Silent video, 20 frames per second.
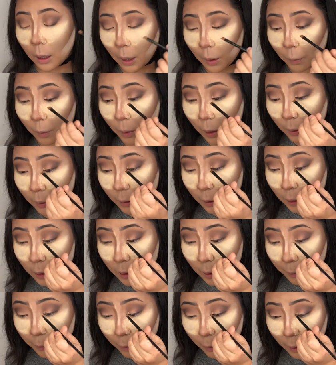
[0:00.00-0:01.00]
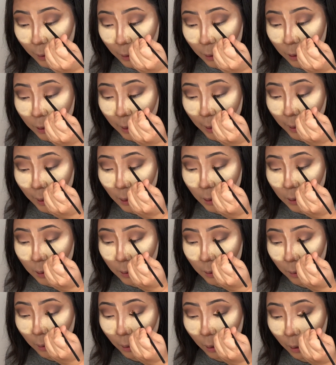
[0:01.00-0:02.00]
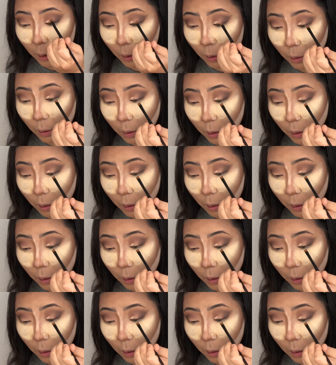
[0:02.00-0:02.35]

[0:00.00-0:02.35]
I want the shimmery shades to go.